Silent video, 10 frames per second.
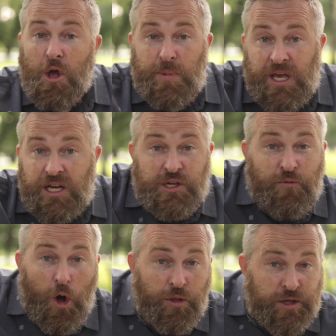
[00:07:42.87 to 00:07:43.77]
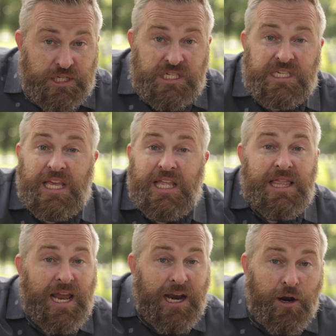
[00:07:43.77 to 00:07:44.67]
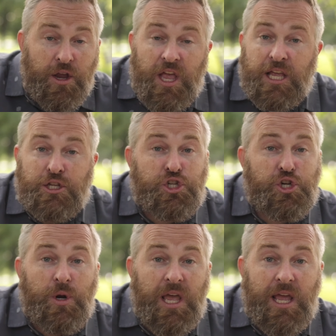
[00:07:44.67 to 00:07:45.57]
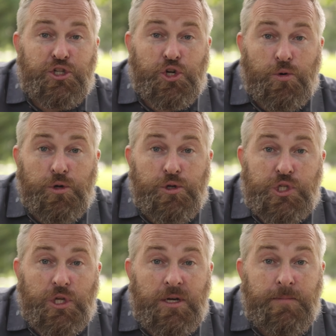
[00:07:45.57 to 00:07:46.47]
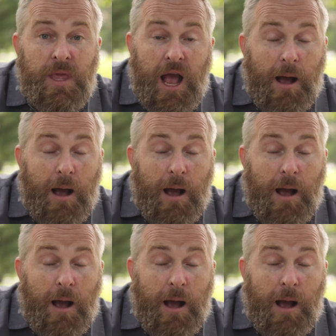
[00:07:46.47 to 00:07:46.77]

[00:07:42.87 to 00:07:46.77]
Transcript: because of all the sin there in Judah and Jerusalem.